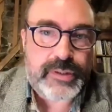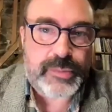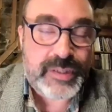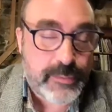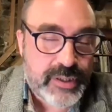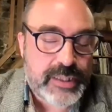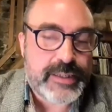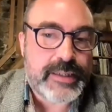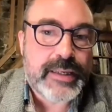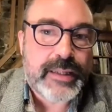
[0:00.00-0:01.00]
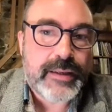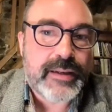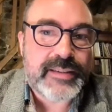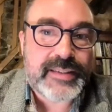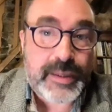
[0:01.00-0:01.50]
specifically
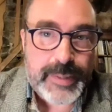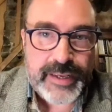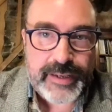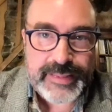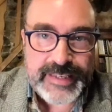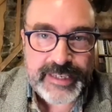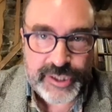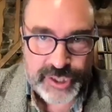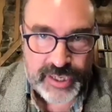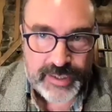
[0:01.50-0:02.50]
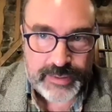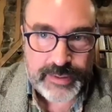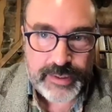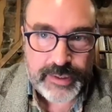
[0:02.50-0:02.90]
a samaya diksha,